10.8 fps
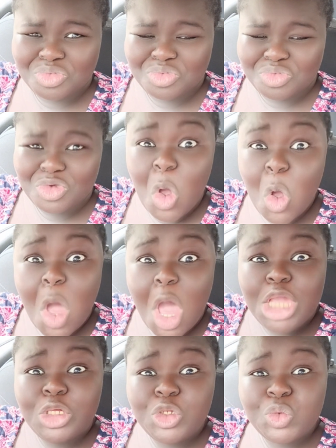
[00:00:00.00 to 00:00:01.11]
Who are
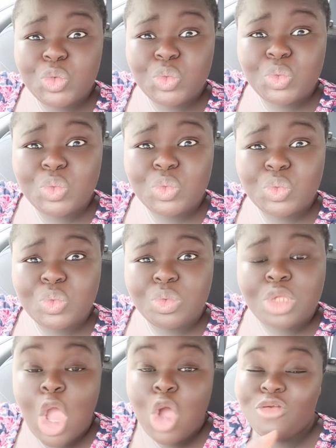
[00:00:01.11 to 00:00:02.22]
you?
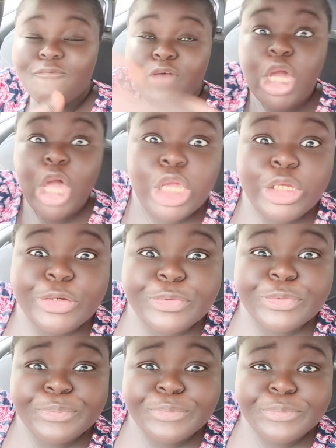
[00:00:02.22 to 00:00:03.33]
Who the fuck are you?
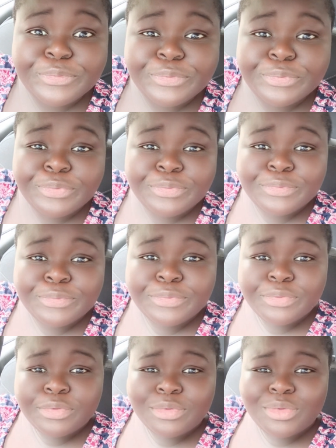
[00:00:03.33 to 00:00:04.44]

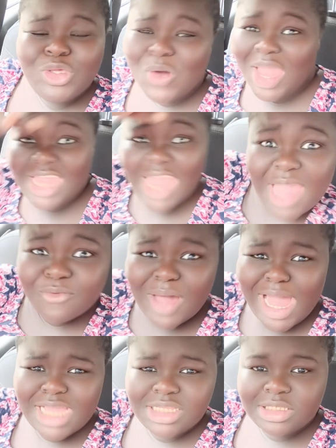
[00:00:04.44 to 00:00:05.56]
You ain't
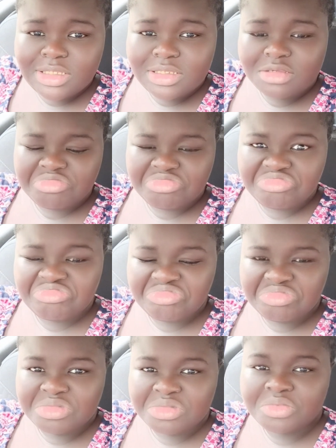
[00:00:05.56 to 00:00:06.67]
K-Wise.
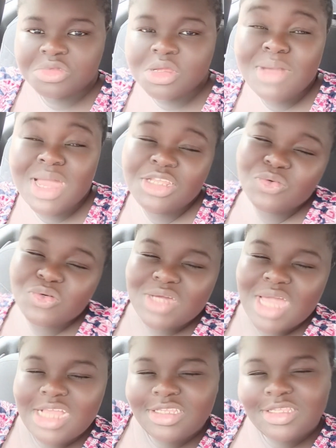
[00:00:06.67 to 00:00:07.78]
But anywho,
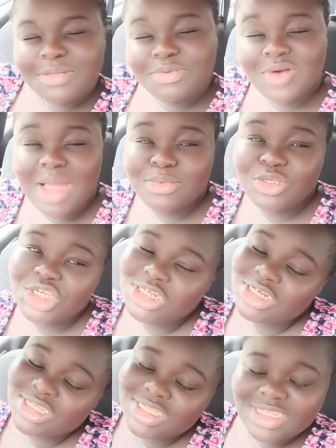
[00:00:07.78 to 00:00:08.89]
guys, subscribe to
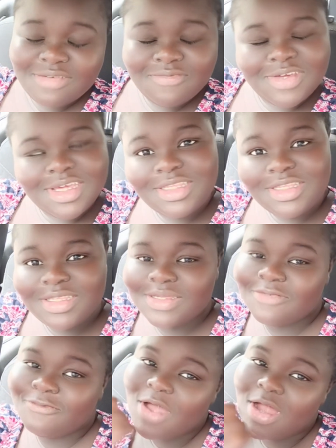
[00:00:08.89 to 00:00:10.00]
Shida's TV.
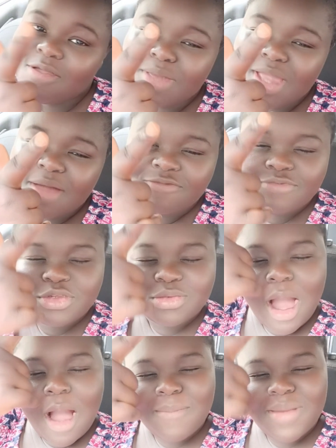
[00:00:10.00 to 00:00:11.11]
Follow me on
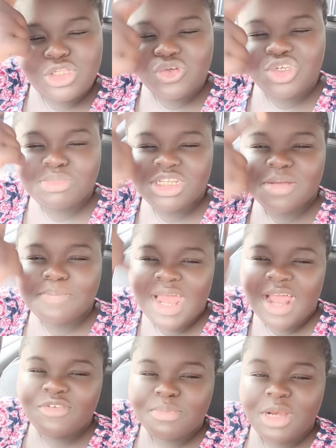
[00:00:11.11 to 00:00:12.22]
all my social media
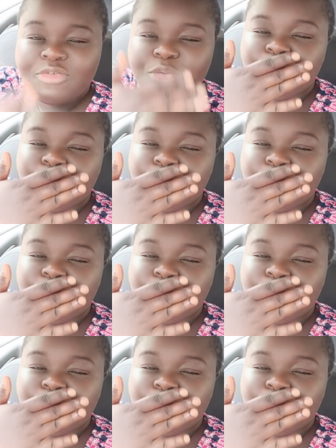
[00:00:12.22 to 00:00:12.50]
platforms. Love you.